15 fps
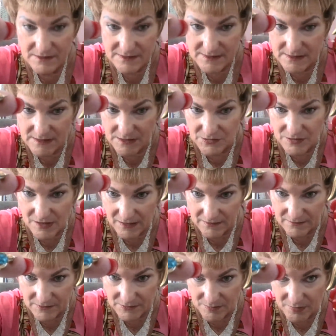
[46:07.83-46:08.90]
So you got
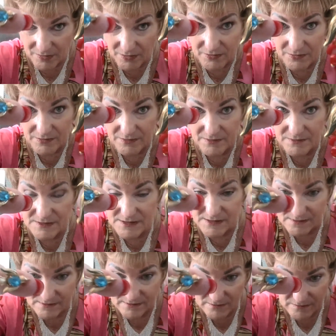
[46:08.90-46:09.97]
little
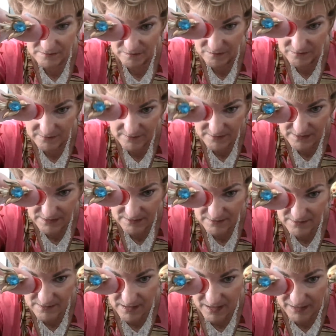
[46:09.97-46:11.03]
birds.
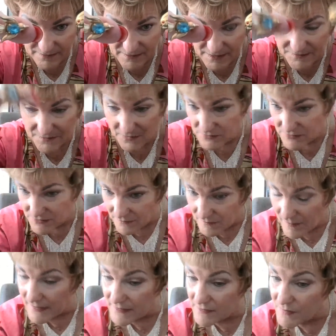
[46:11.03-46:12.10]
I think those are
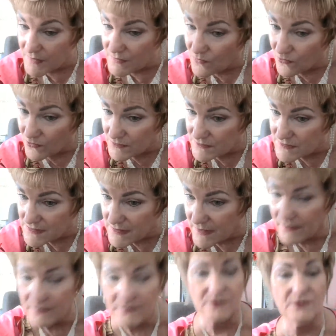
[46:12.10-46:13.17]
made to be worn
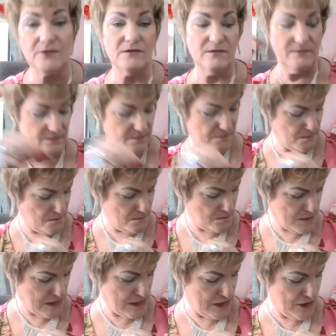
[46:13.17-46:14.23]
together.
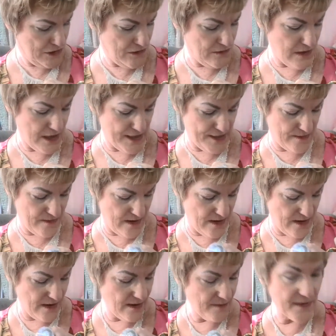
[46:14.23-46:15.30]
You know, like
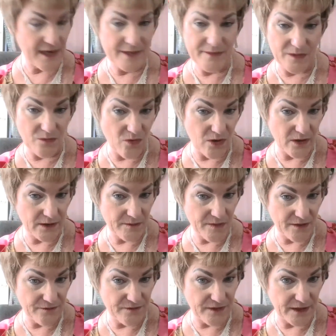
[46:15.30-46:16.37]
maybe one
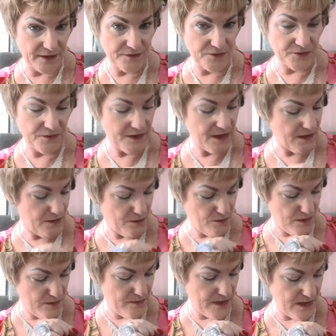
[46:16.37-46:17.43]
above the other and the other
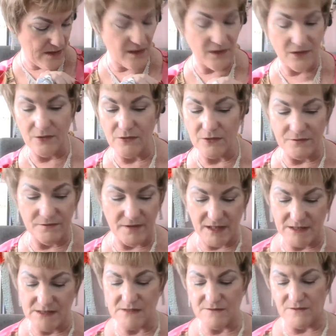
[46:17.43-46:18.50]
one below, or
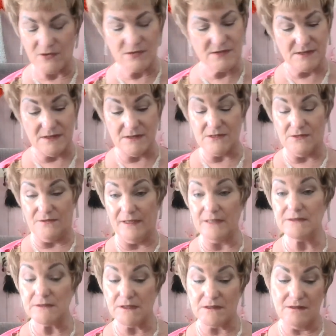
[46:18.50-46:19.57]
vice versa. So
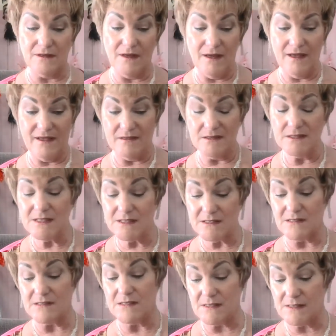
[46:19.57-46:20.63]
this is
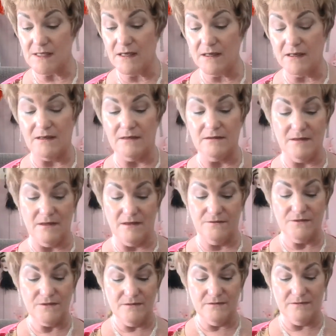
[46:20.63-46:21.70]
a set of,
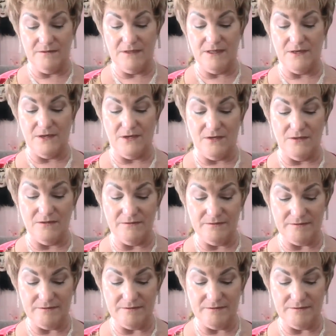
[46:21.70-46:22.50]
you know,